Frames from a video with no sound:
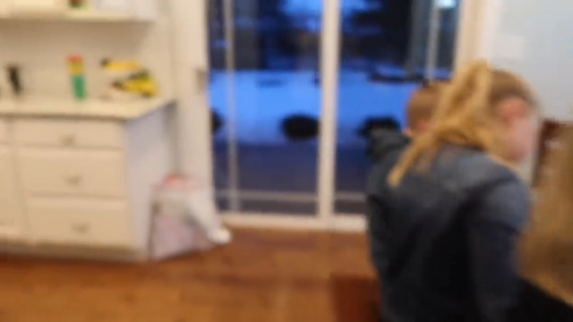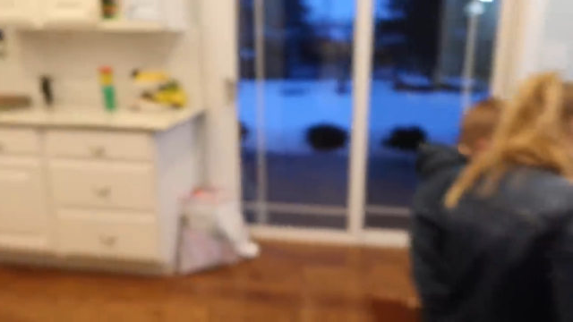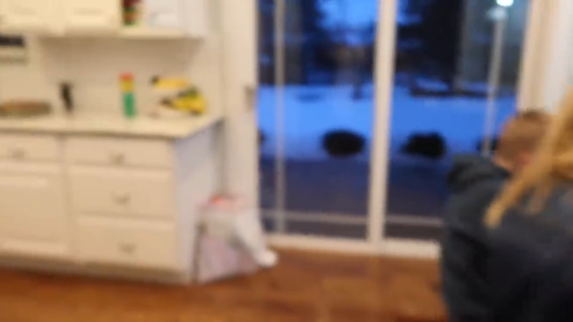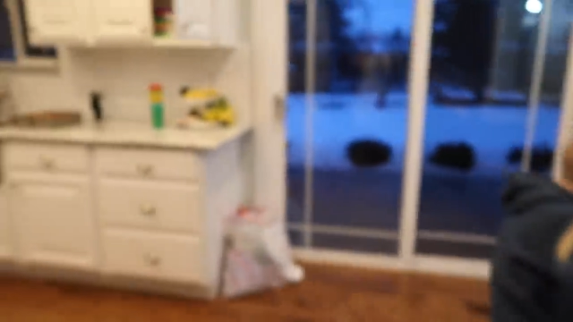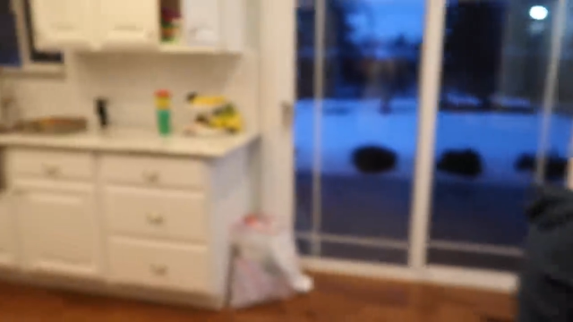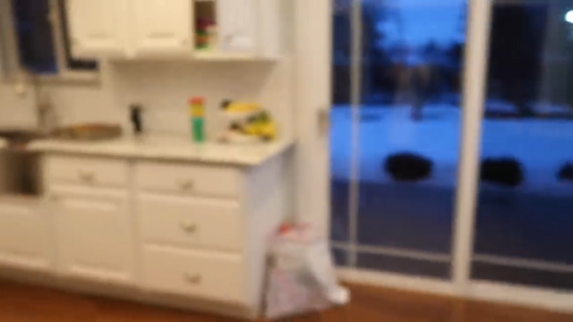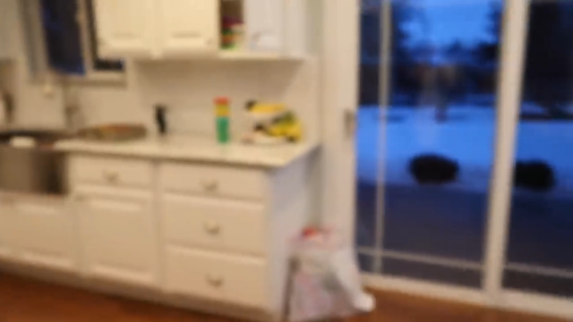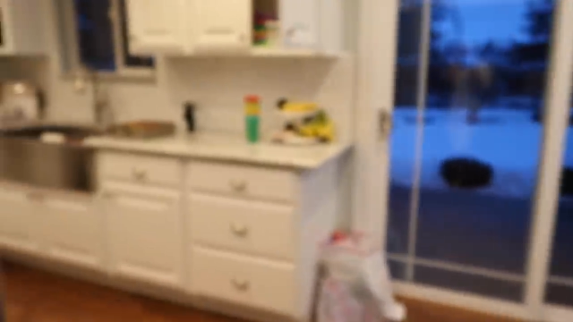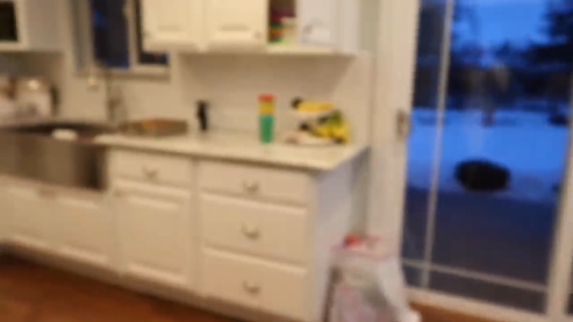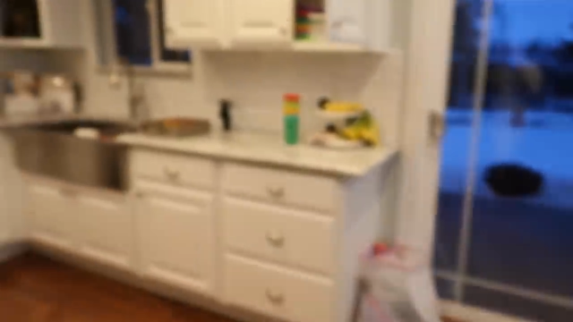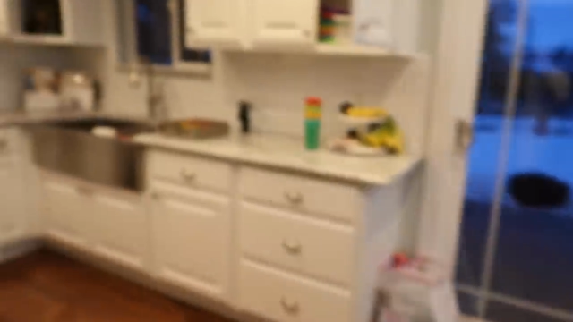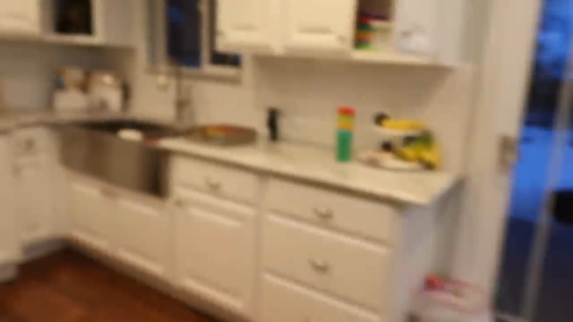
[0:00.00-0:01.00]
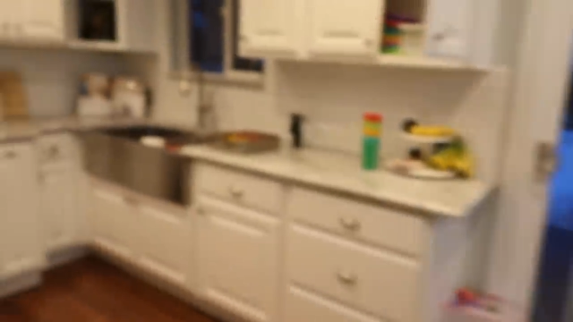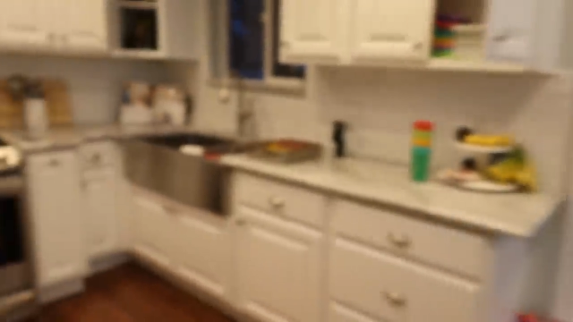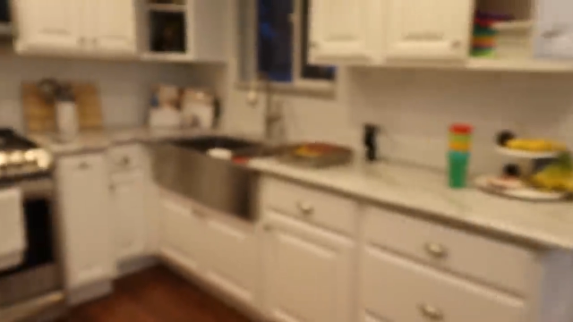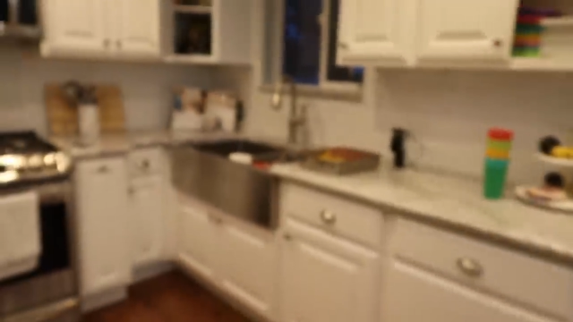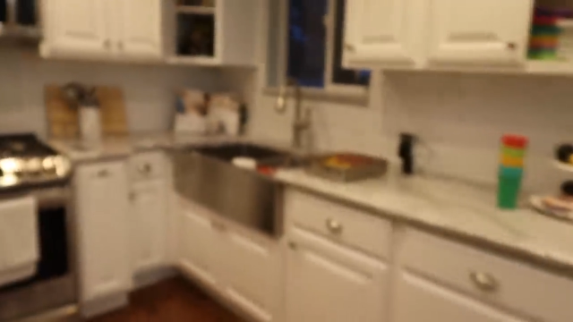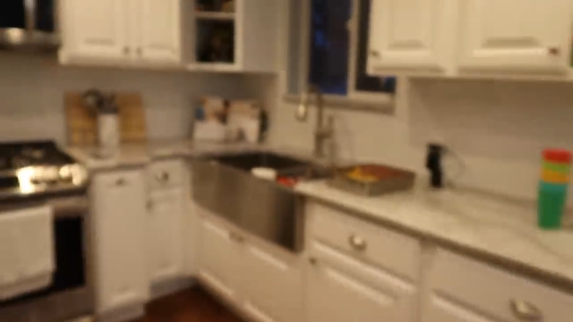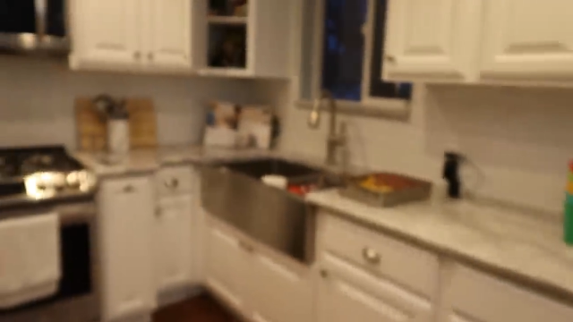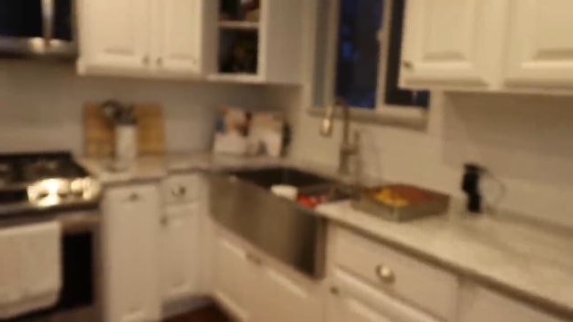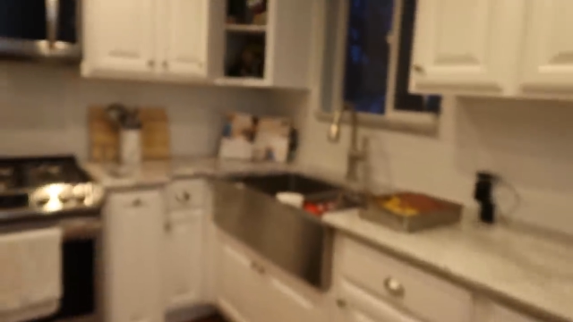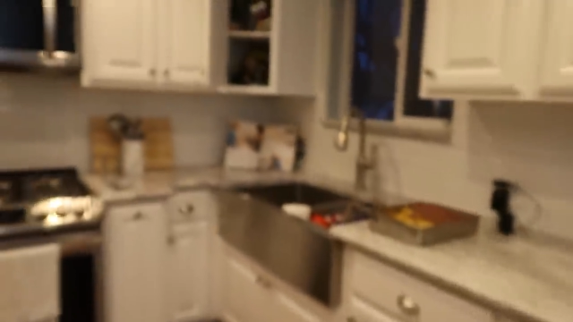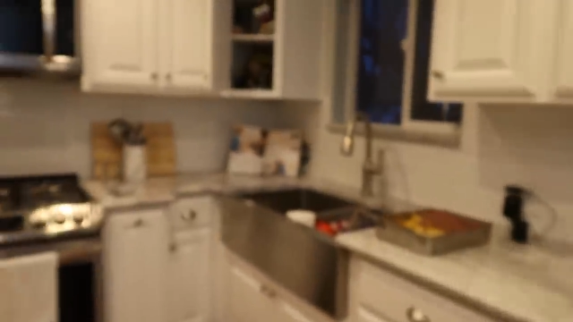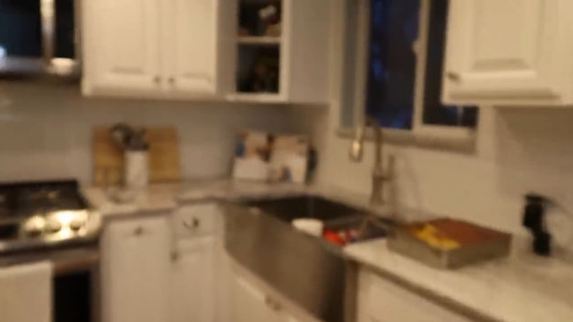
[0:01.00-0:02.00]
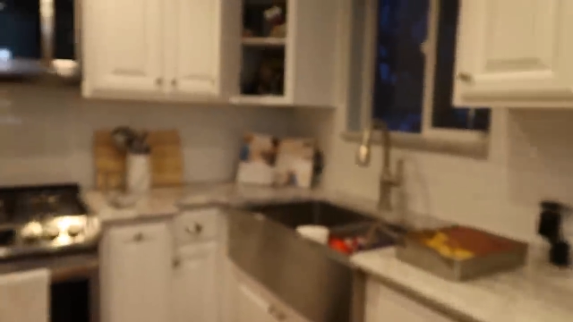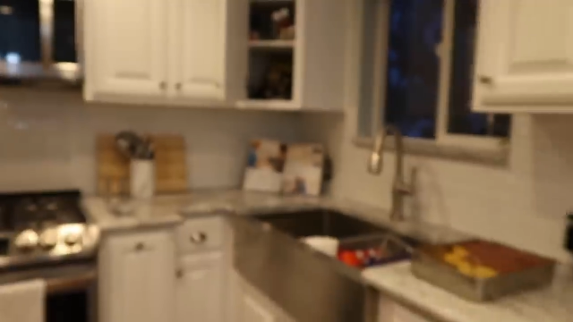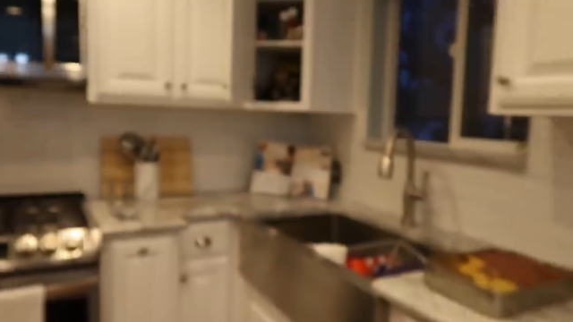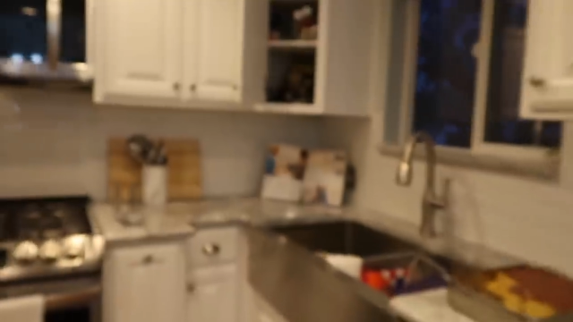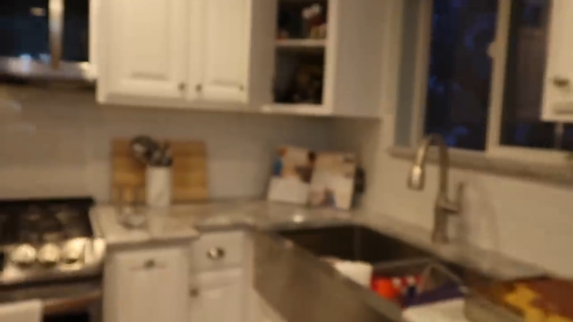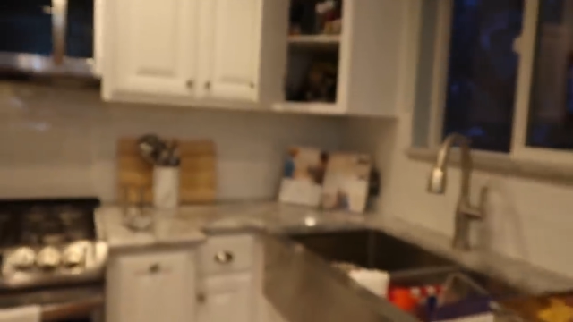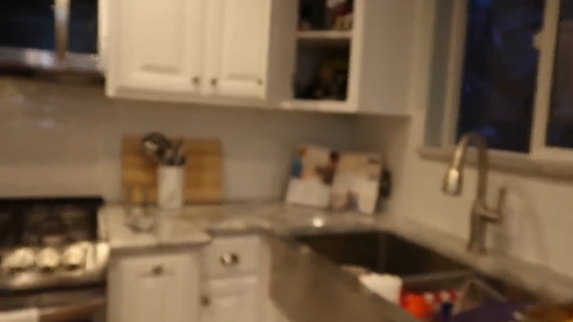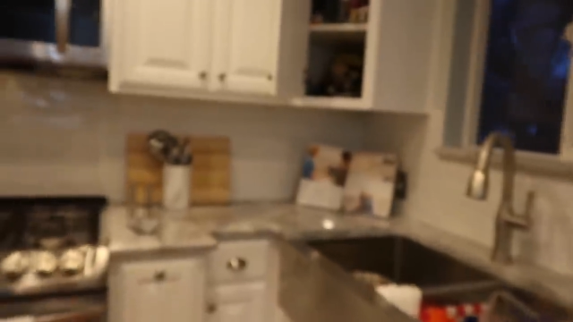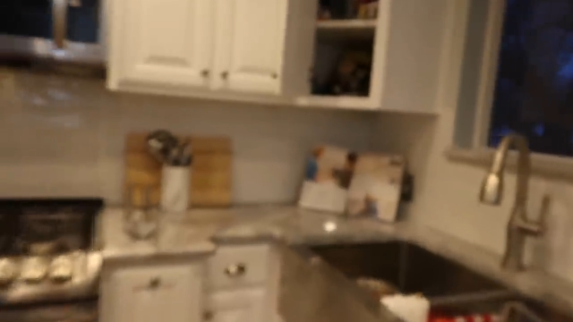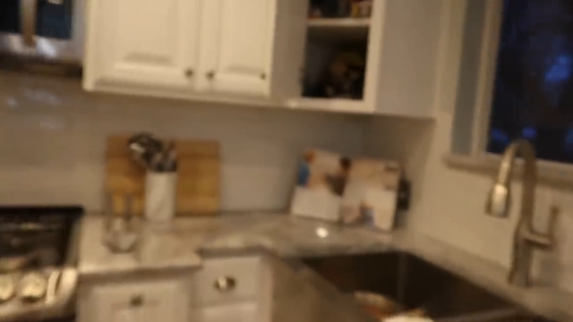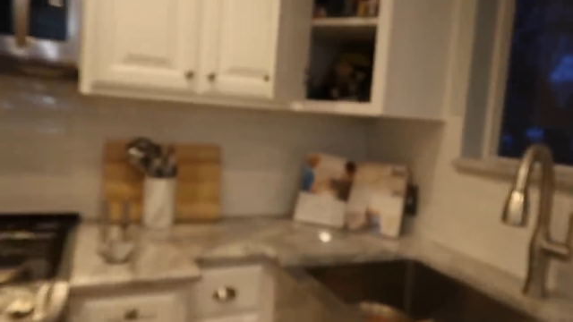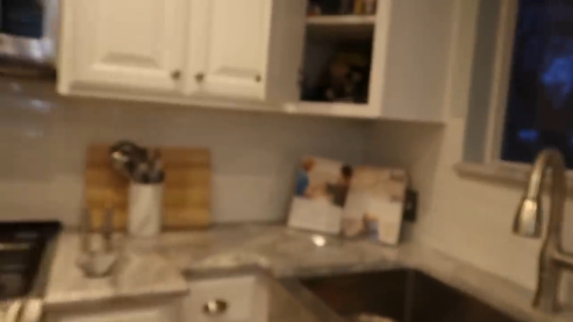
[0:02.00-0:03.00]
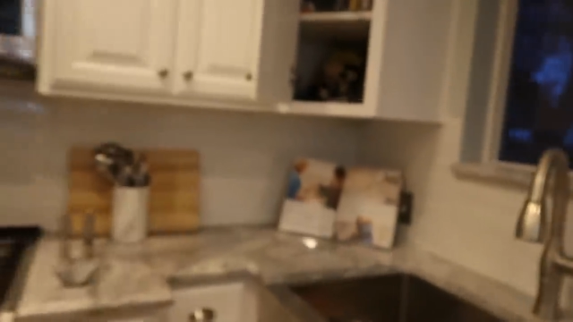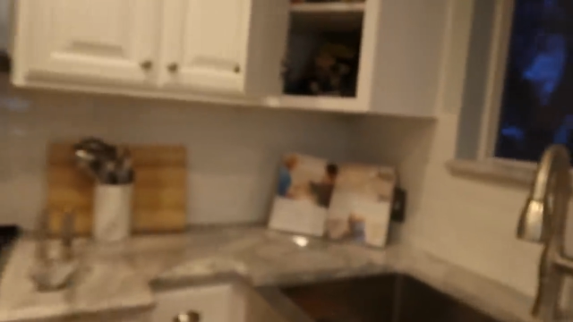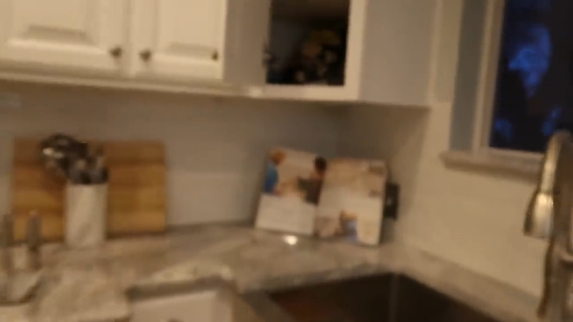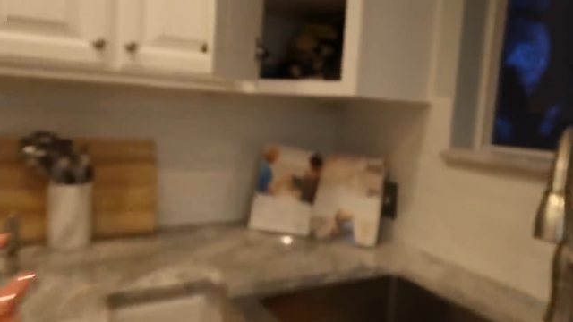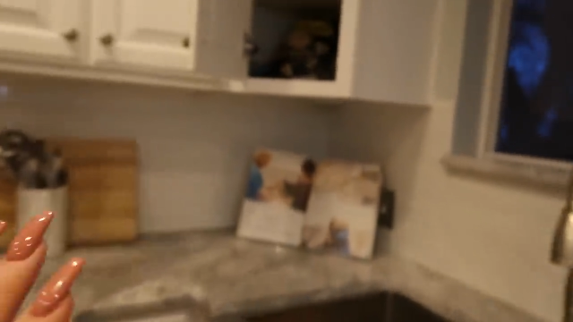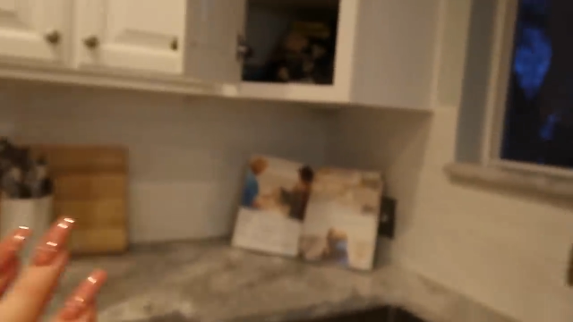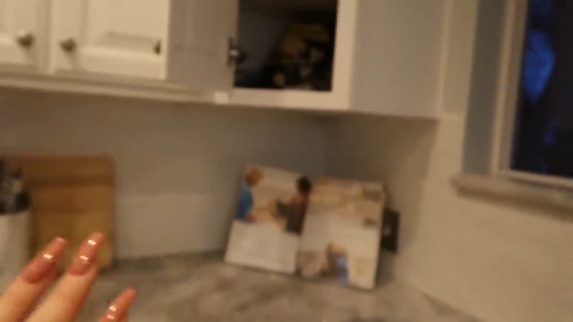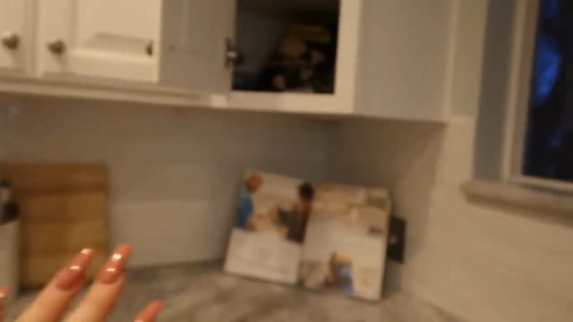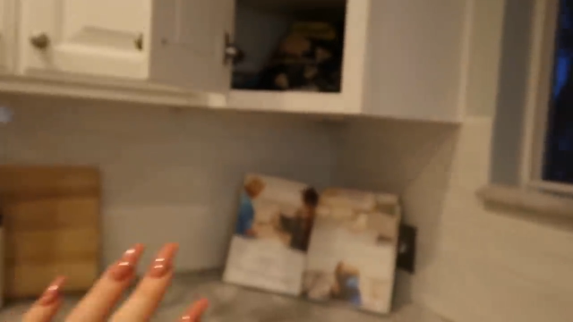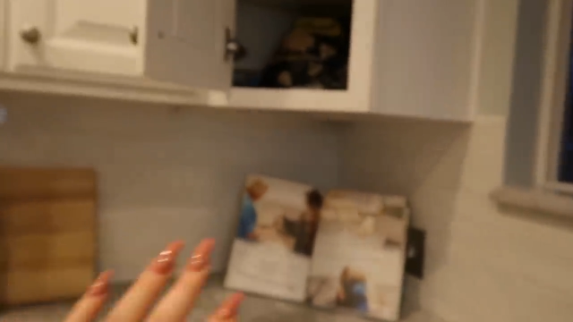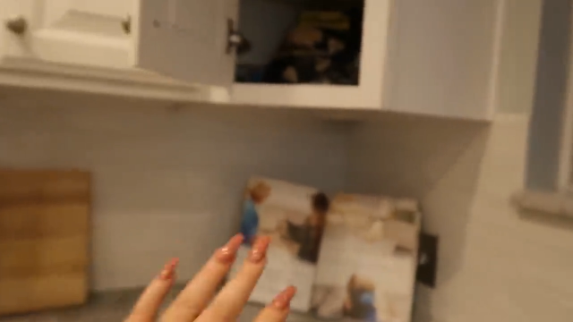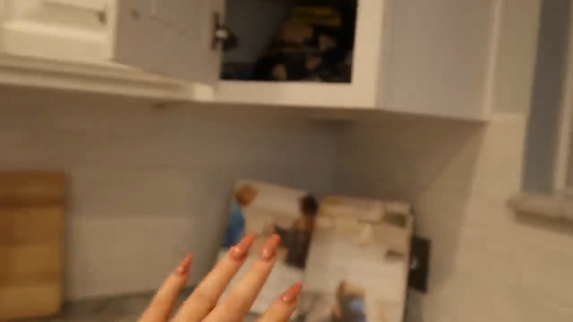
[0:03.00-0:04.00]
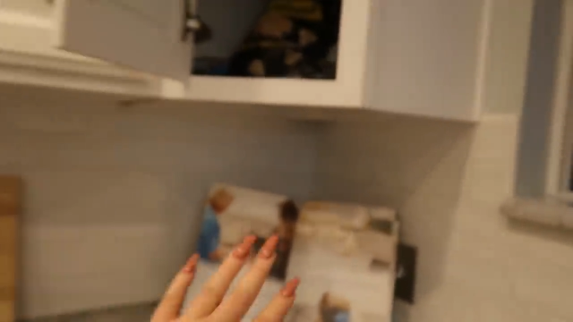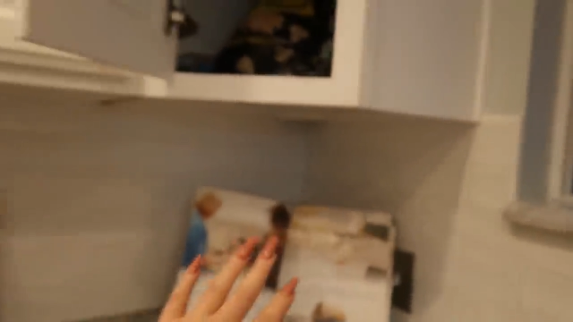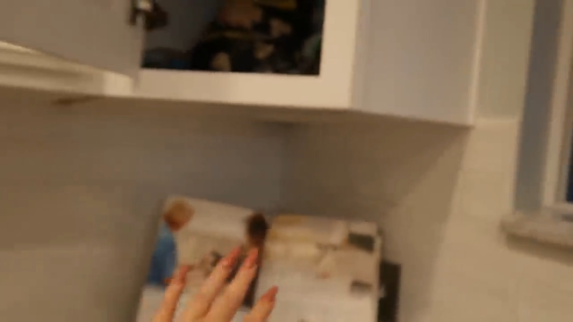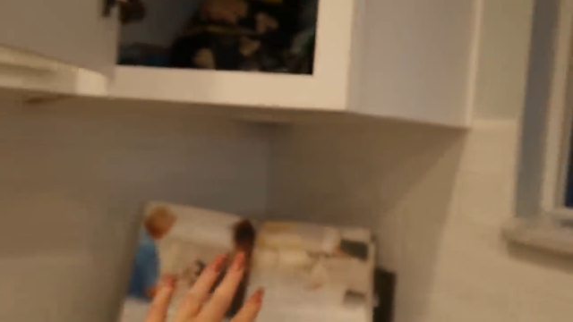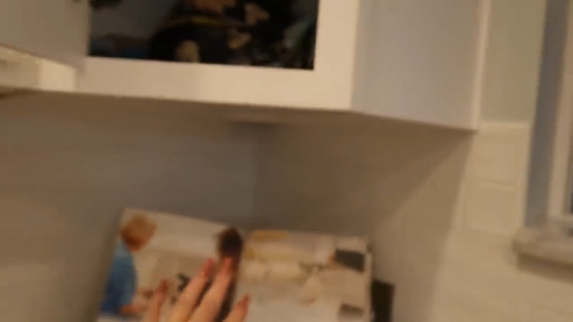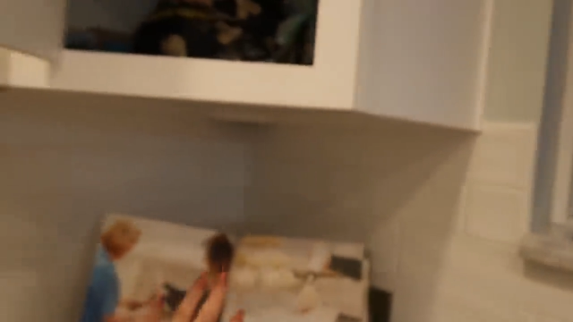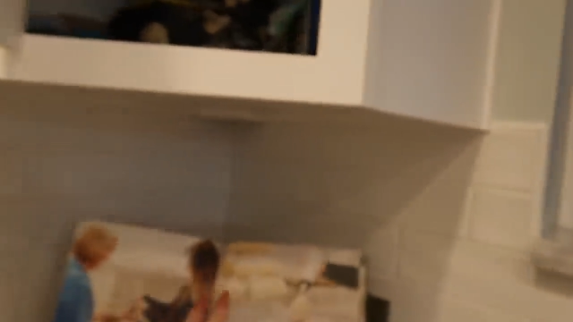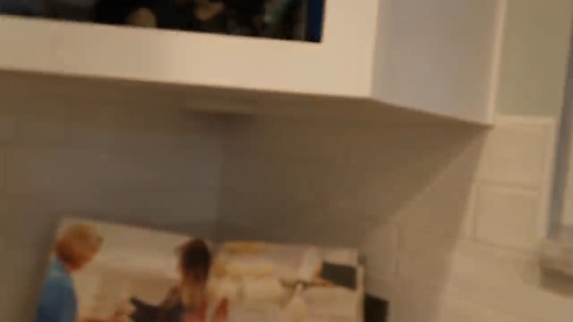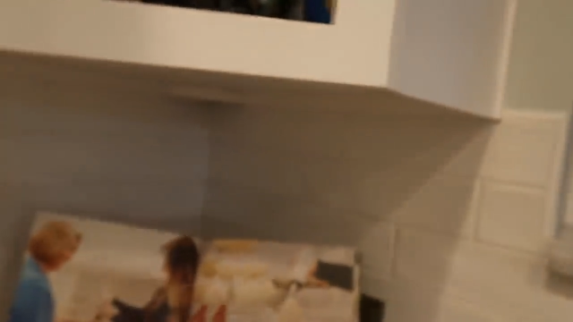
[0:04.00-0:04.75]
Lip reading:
No face is visible, so there are no lips to read.